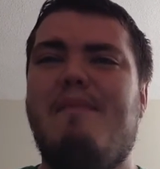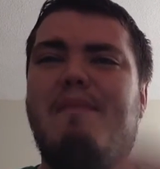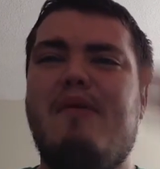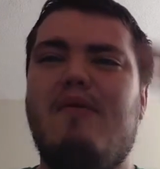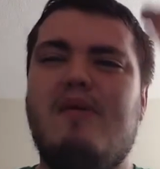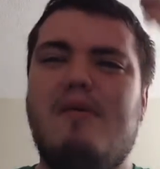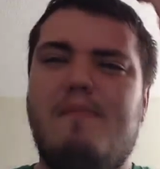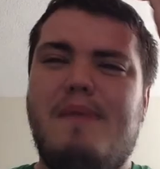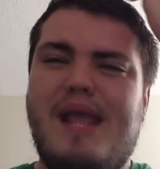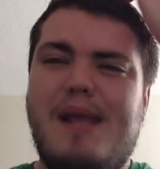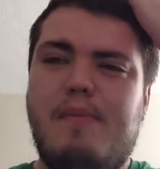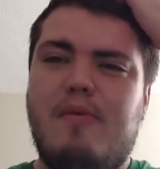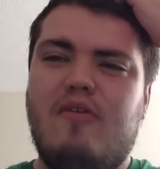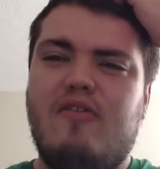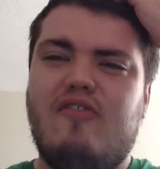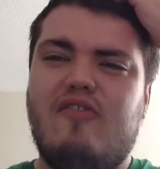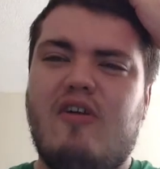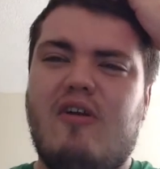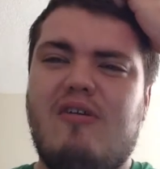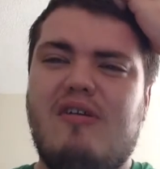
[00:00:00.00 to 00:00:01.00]
But when people
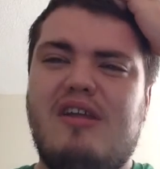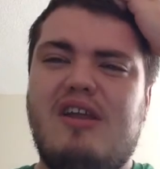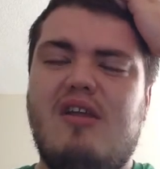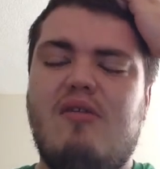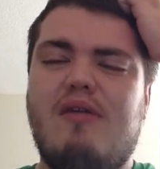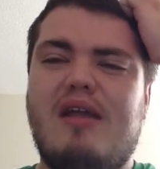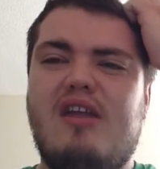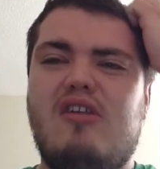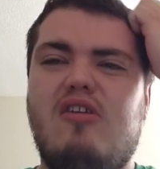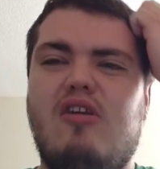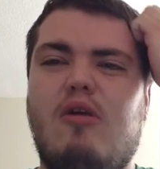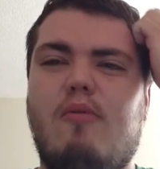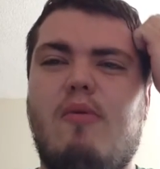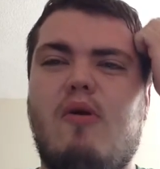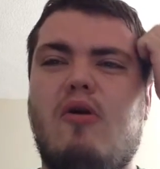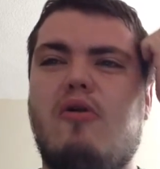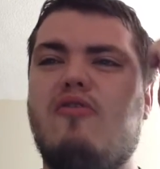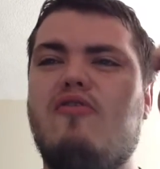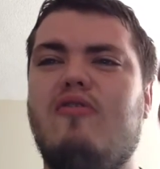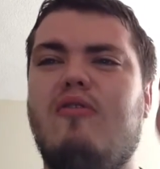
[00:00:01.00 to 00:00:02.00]
start, you know, getting to your
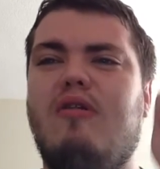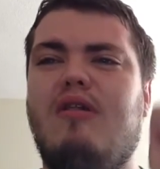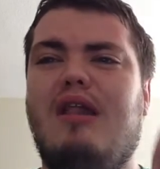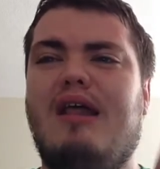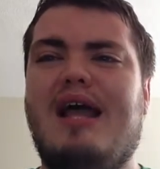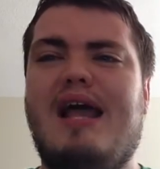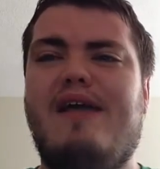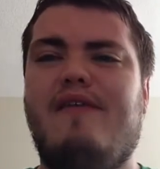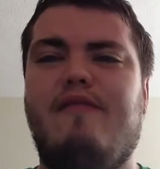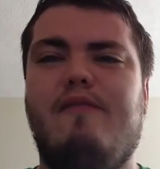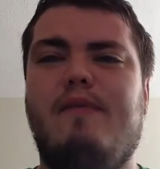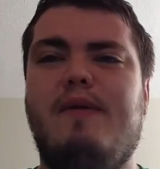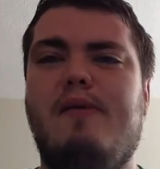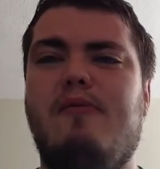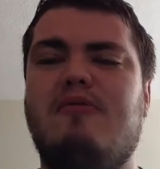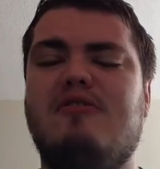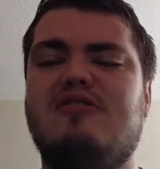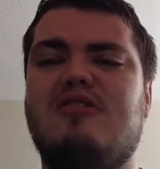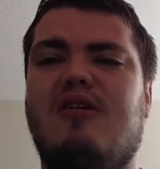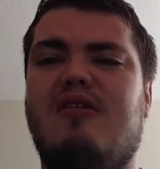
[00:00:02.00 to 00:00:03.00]
personal life,
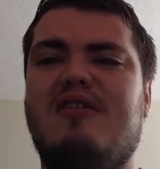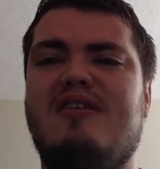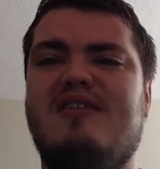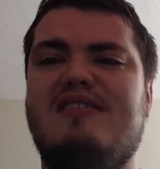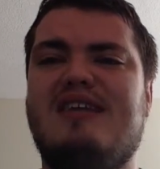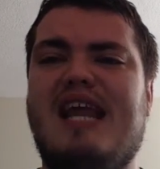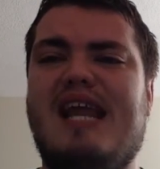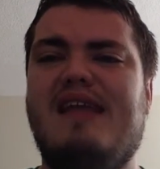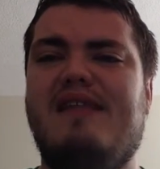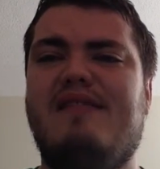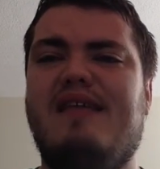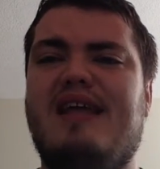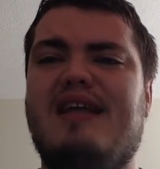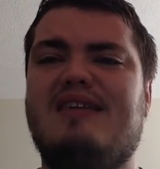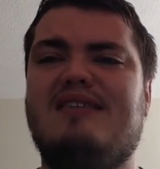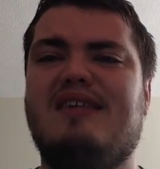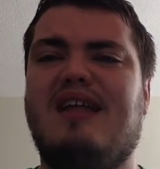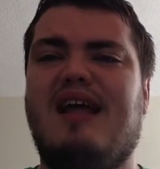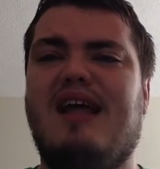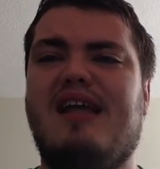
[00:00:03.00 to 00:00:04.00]
people start saying
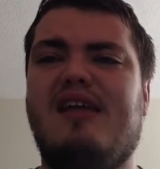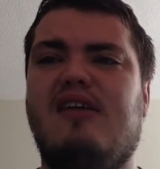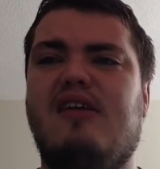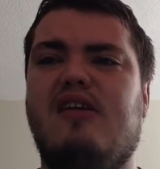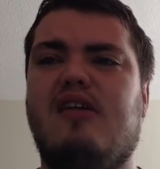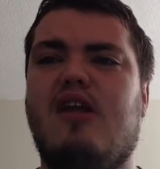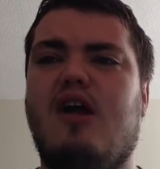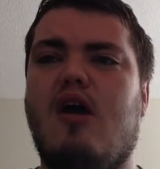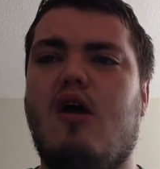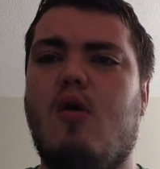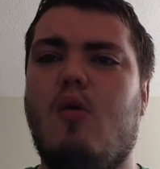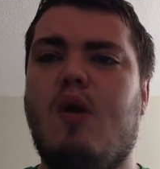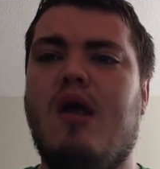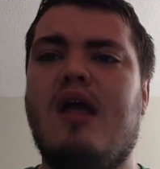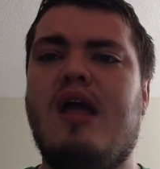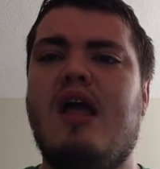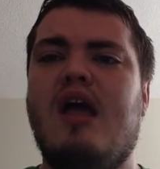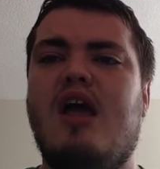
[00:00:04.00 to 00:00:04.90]
things like, you know,